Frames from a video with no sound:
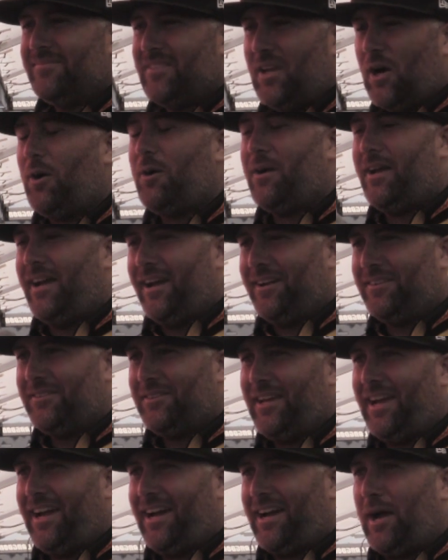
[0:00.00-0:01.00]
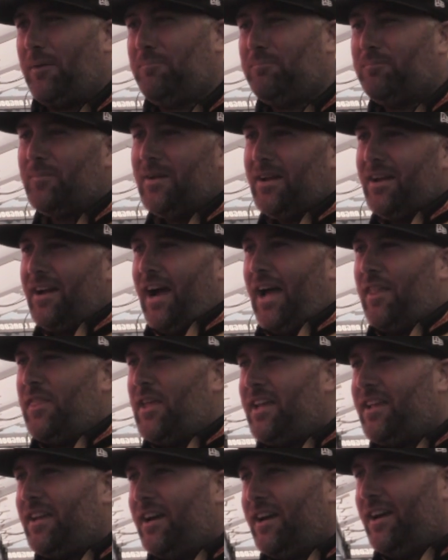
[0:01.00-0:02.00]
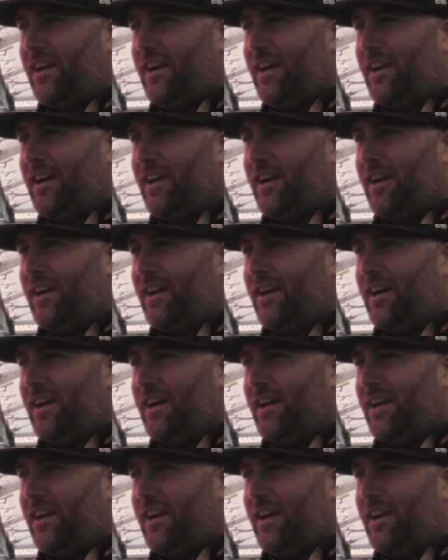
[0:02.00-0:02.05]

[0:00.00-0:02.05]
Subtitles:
Oh, yeah. Yeah. I think